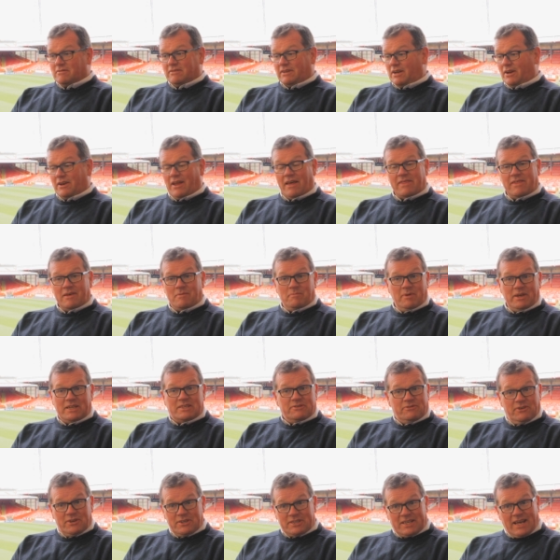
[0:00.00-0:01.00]
you know, nothing
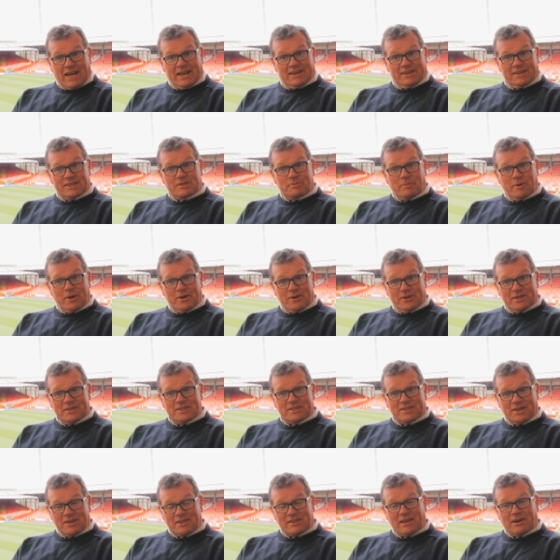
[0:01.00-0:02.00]
beats first-hand
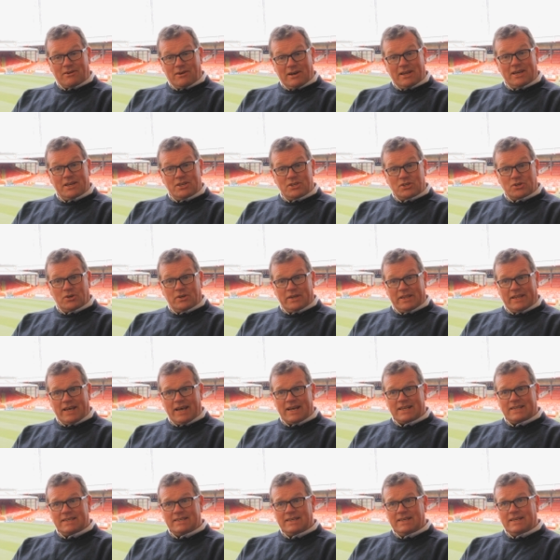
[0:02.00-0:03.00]
experience. So thoroughly enjoyed
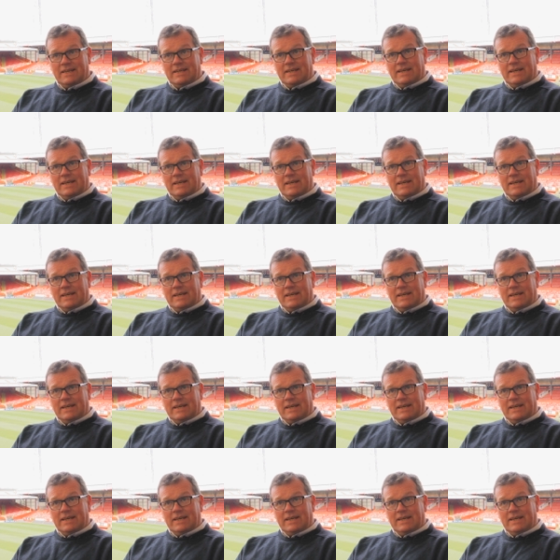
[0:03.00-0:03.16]
that.